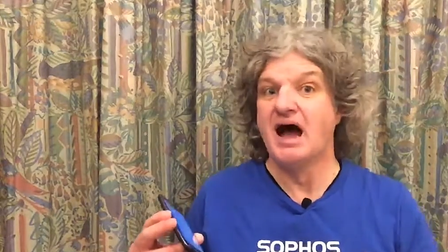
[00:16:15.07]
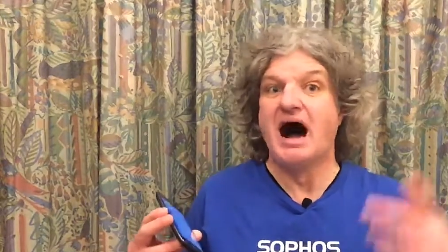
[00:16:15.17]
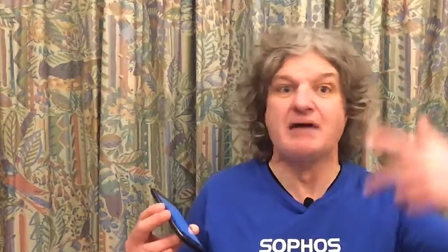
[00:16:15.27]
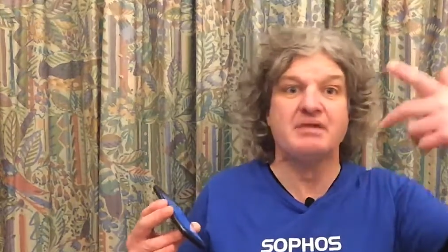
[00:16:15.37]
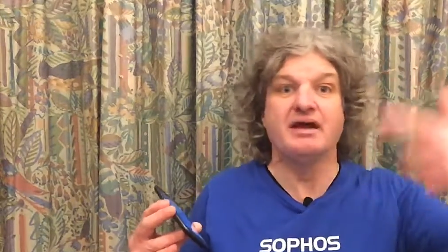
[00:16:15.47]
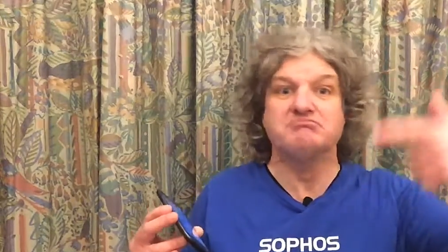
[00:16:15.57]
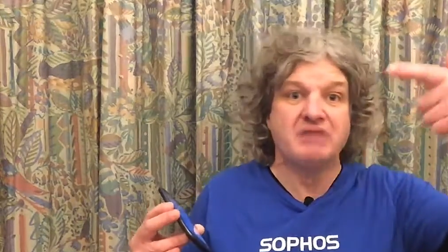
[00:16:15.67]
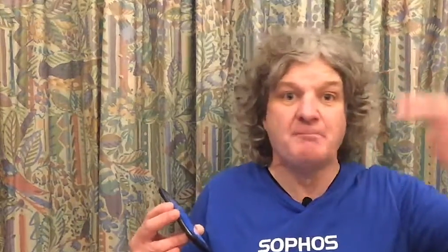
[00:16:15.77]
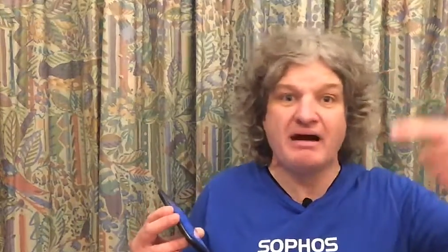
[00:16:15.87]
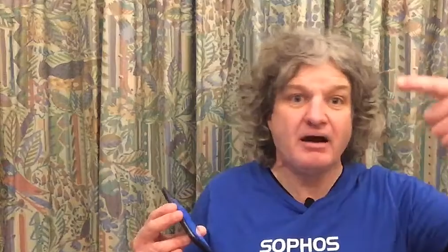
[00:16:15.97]
I'm
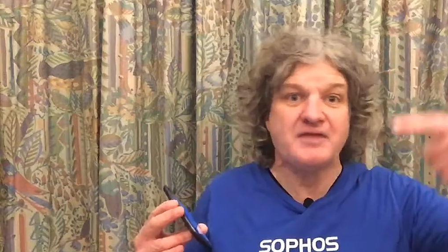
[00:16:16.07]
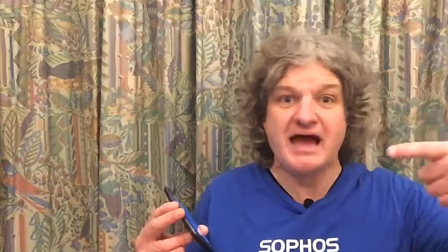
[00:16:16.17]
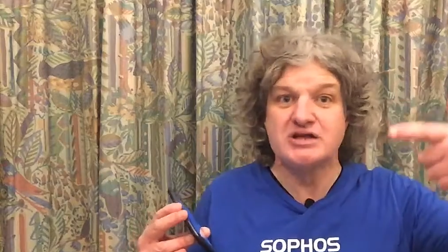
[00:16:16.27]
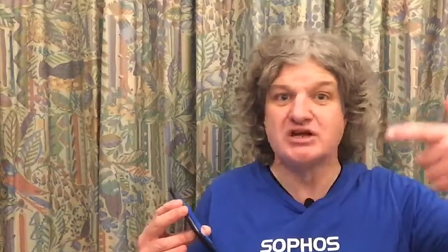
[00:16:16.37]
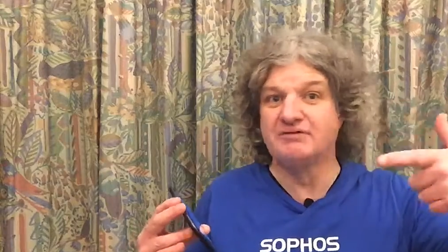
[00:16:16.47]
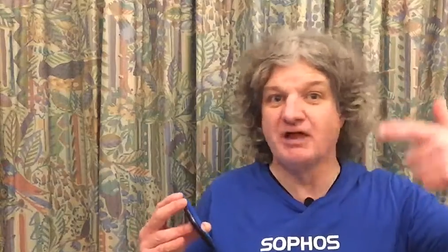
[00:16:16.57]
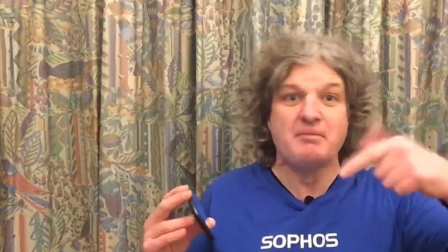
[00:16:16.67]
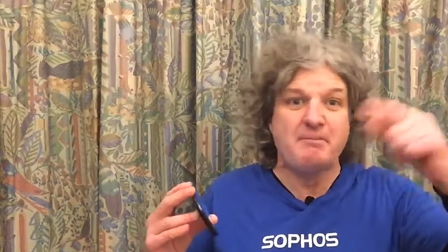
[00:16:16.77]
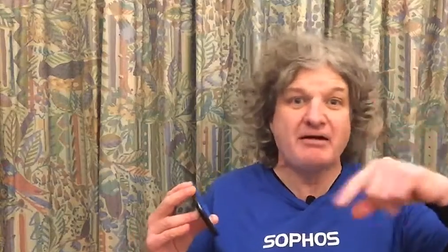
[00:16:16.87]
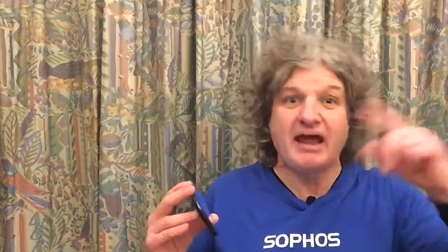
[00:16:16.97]
about at the age level, I'm
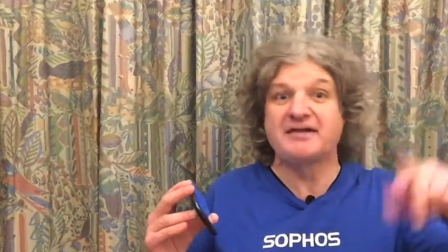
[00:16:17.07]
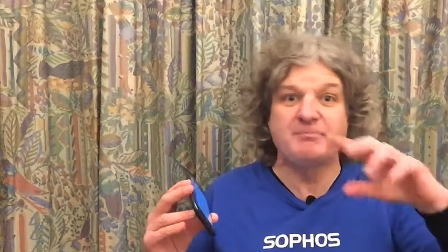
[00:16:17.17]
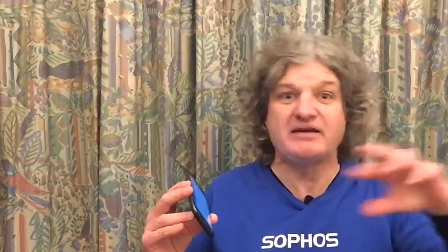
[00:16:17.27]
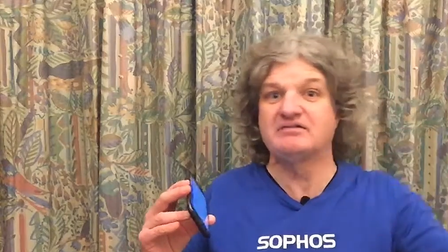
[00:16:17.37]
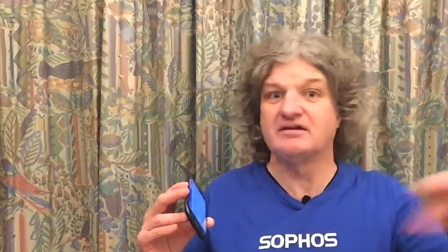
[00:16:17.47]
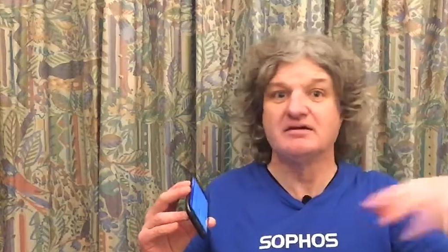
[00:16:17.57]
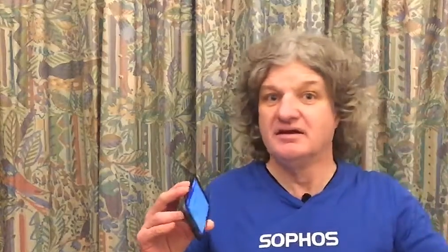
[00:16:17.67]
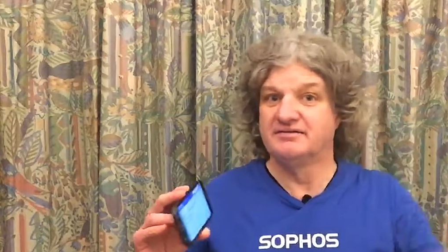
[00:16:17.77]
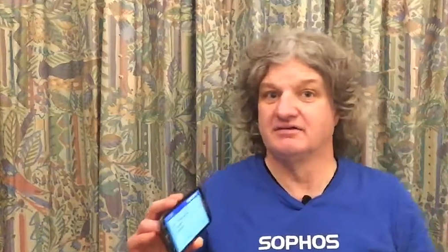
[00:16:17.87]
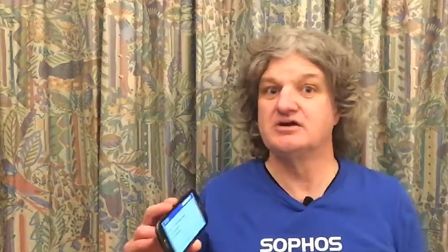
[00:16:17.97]
about expecting
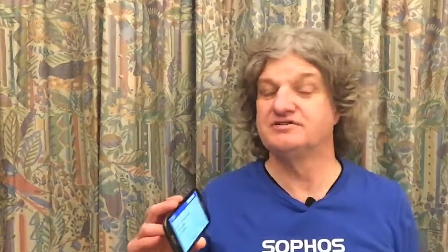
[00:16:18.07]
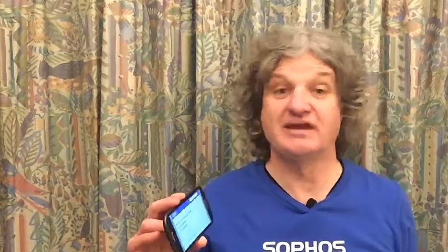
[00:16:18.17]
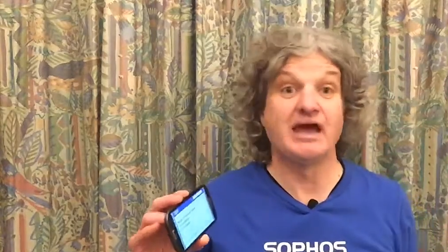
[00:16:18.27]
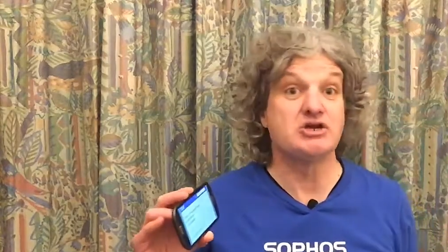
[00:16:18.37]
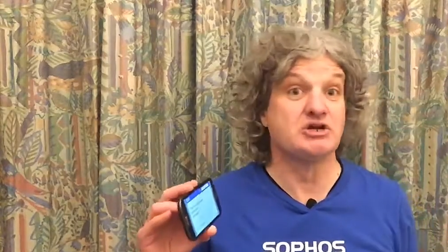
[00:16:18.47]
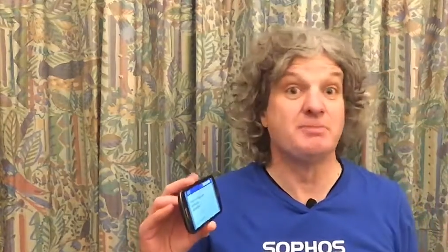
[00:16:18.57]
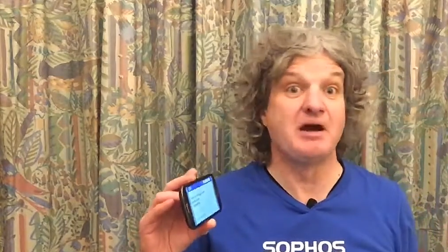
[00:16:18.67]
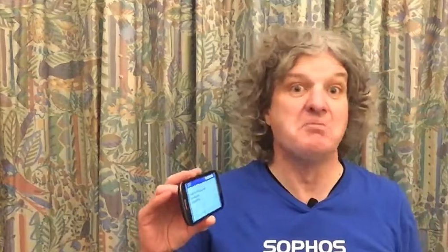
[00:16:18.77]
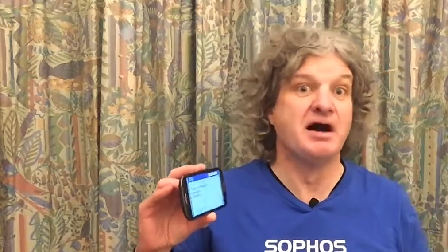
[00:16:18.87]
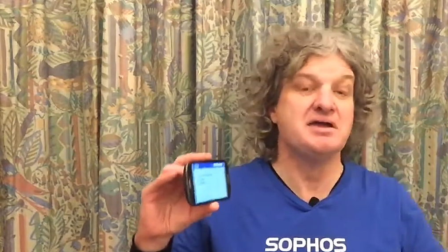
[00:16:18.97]
to notification
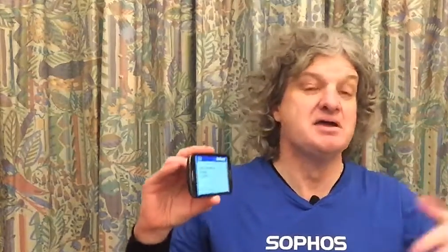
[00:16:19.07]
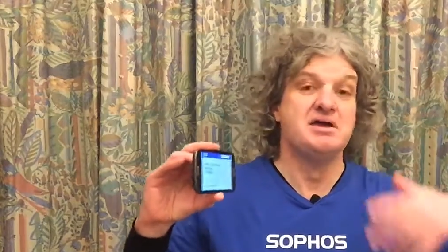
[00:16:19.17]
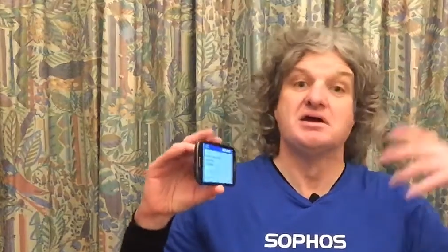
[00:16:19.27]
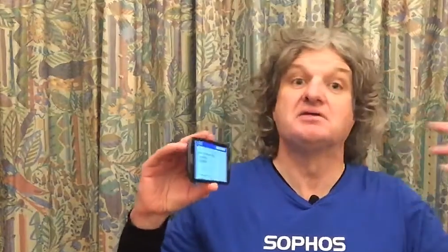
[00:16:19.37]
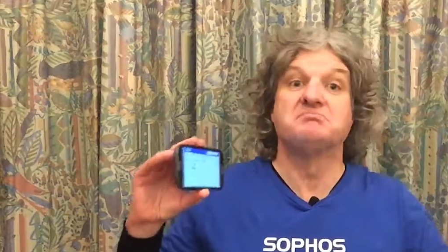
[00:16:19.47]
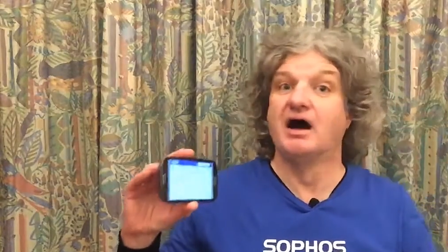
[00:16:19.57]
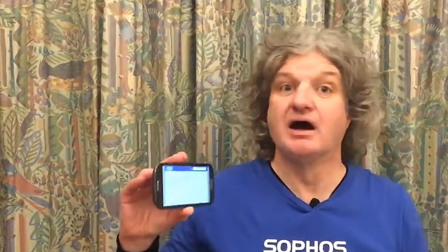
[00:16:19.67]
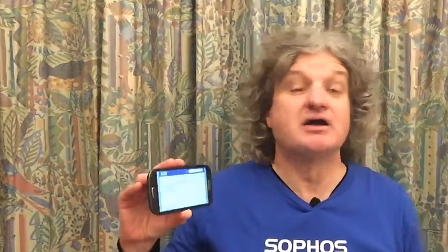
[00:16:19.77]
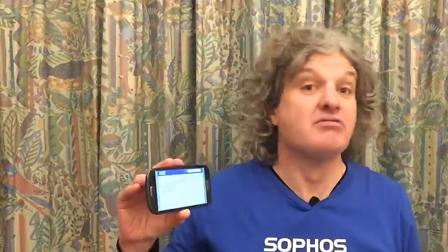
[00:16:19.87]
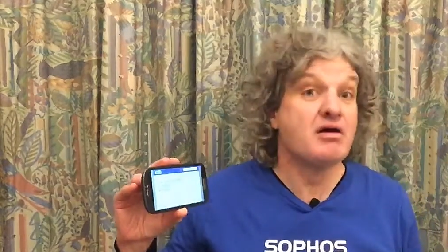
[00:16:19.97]
about my
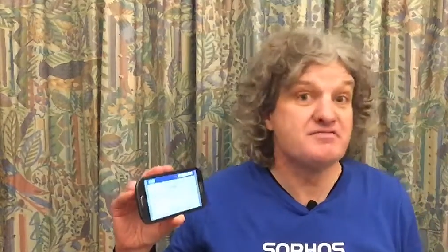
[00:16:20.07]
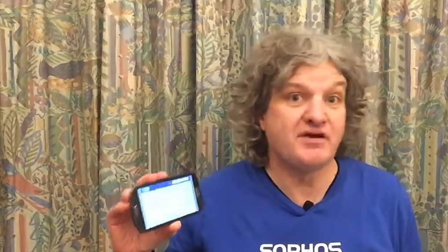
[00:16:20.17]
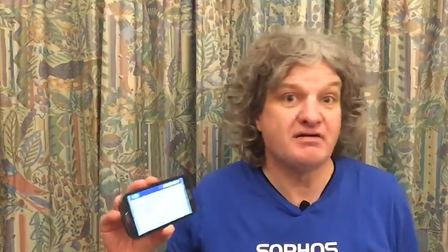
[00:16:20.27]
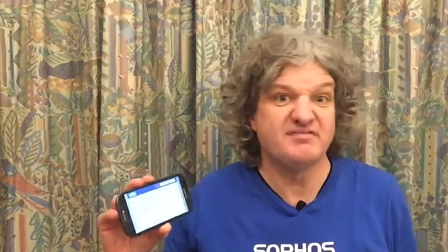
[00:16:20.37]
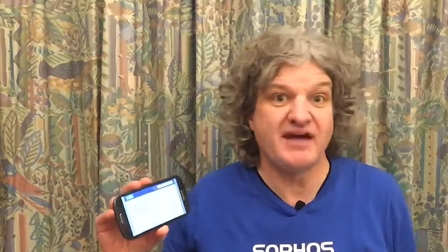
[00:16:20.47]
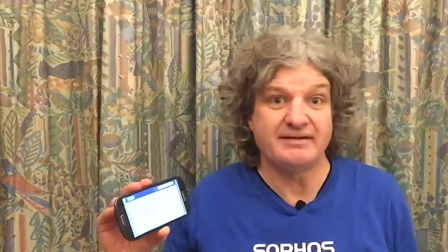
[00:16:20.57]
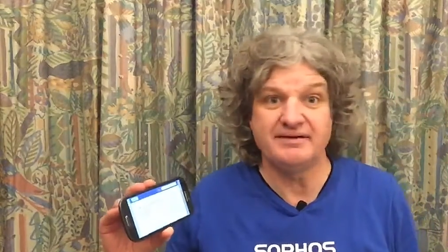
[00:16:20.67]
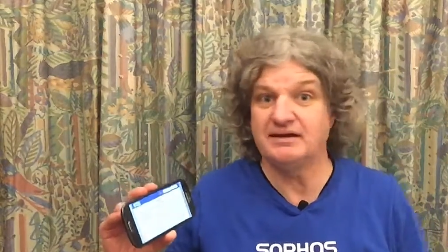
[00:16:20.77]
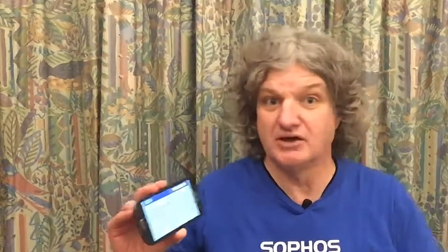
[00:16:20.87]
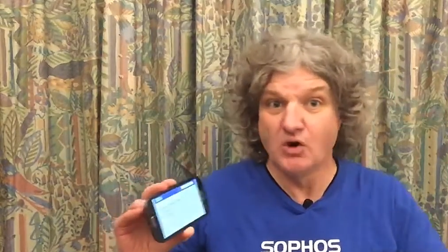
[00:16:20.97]
coronavirus
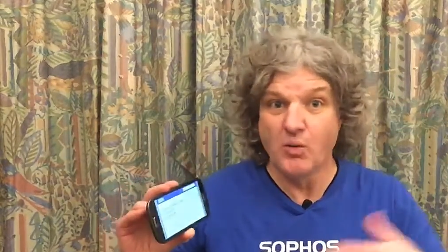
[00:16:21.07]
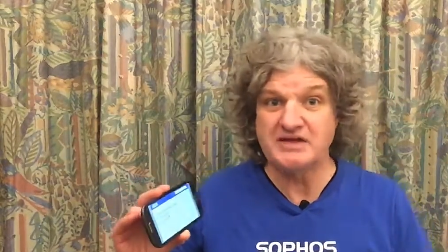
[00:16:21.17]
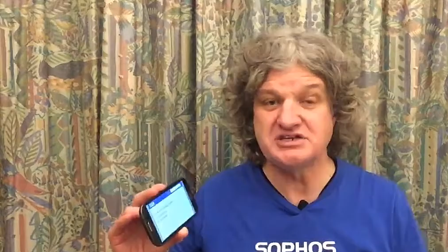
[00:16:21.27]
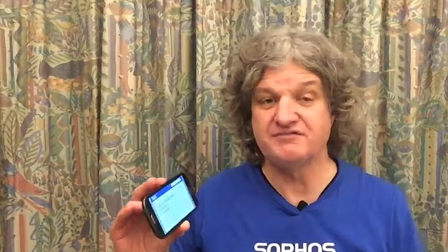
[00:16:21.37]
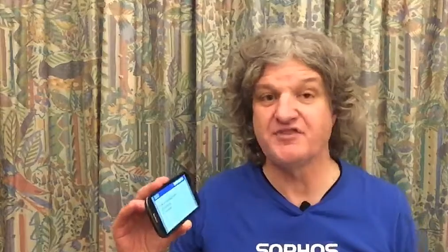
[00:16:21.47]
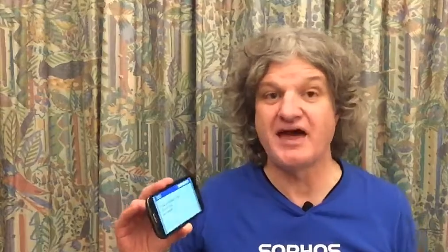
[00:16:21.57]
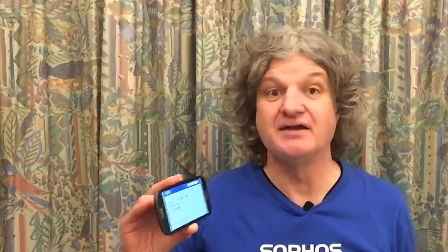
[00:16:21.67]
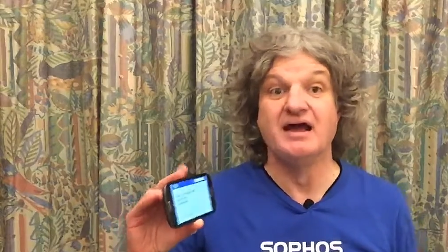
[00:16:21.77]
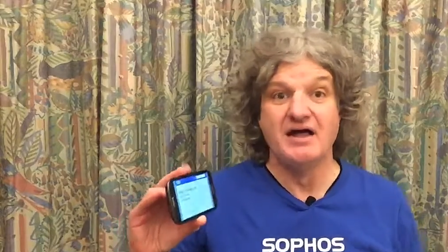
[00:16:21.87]
vaccine and you're waiting for that,